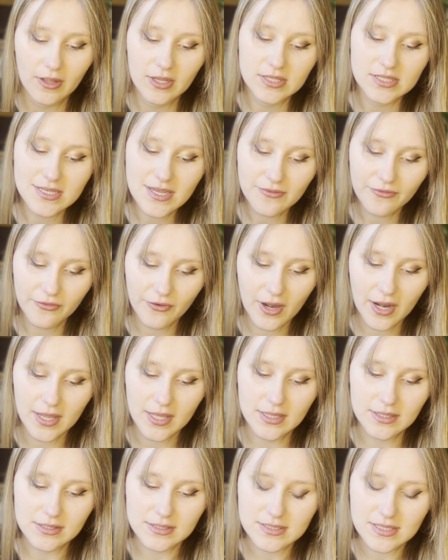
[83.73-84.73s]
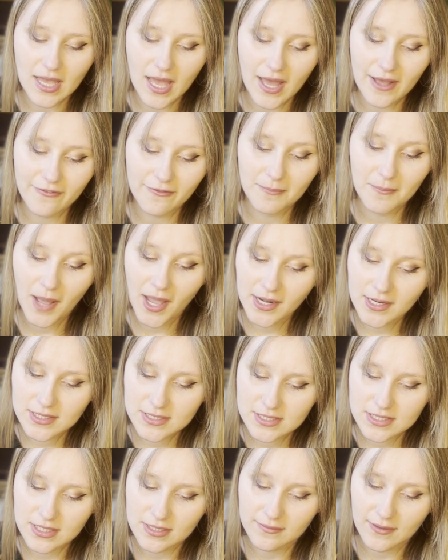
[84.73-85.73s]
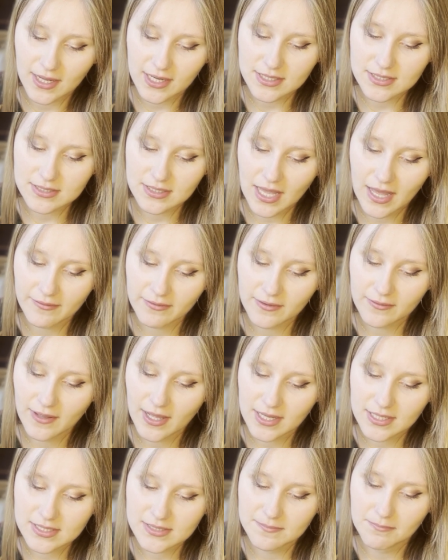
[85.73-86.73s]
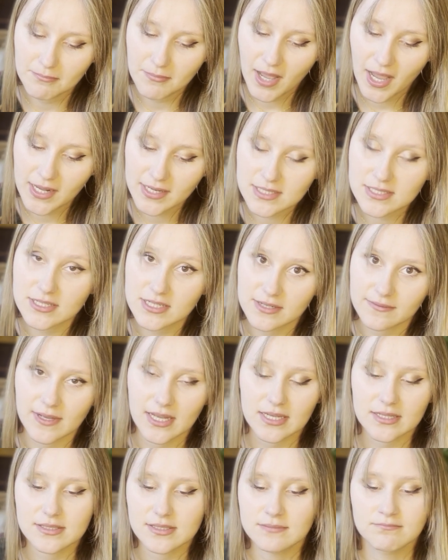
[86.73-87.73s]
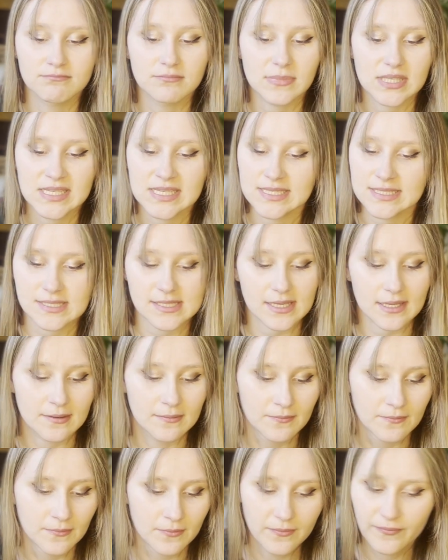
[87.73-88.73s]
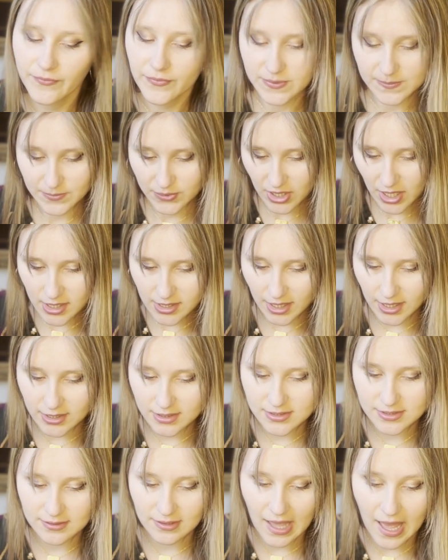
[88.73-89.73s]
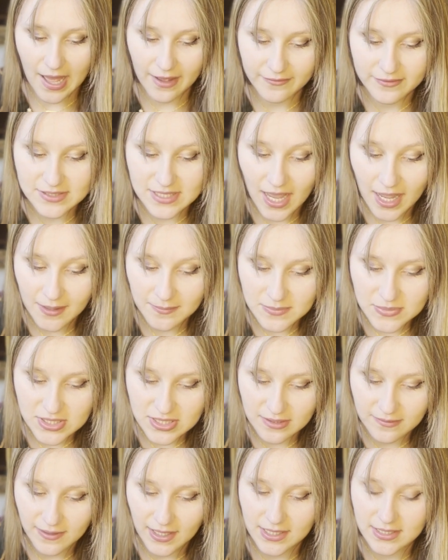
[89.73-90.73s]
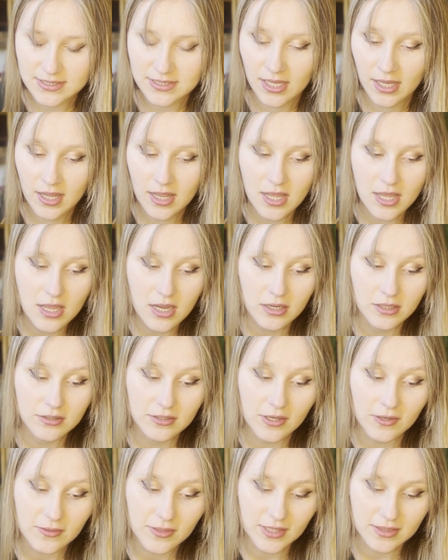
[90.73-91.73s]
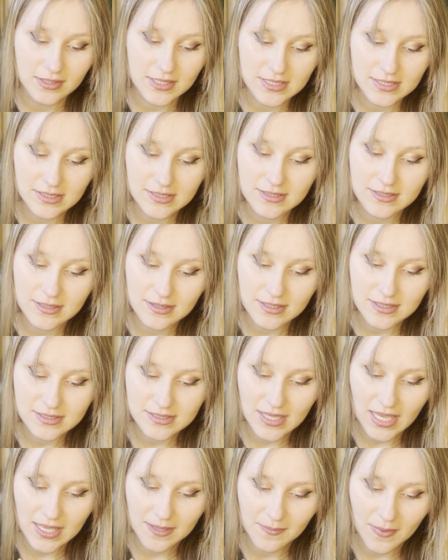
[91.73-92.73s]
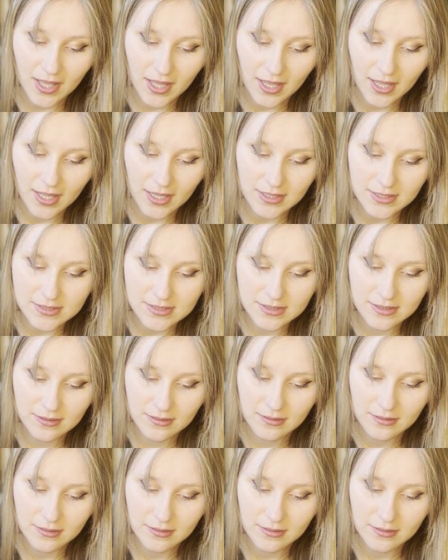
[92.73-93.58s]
Difference, f minus g of x, f of x minus g of x. Easy. Product, f times g of x. Note that this is not the same as